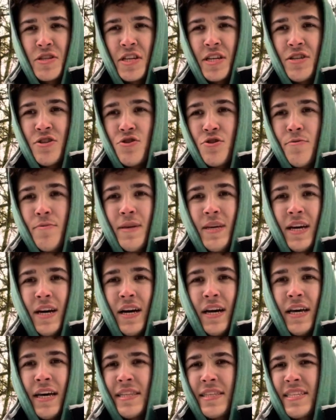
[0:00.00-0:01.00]
And
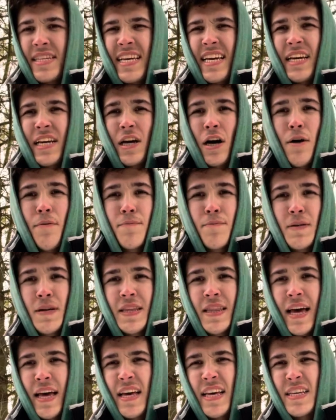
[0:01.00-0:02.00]
Jumia, it's a company
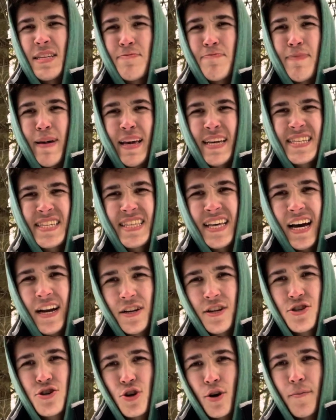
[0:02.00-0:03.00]
that is based out
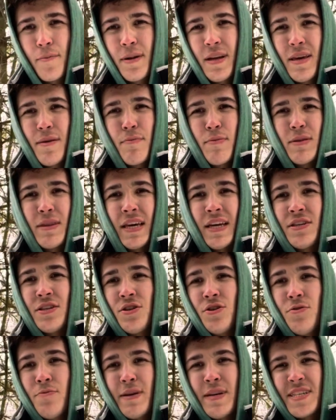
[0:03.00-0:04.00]
of Germany, but they
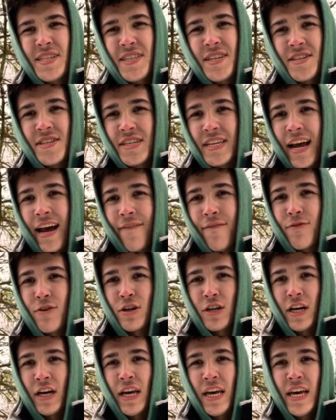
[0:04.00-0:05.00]
do business in
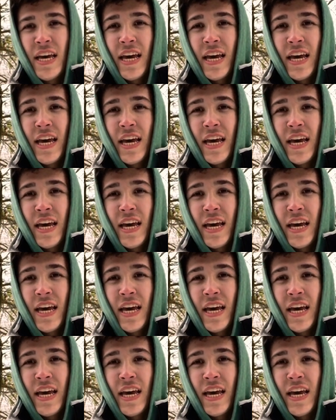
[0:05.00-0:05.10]
Africa.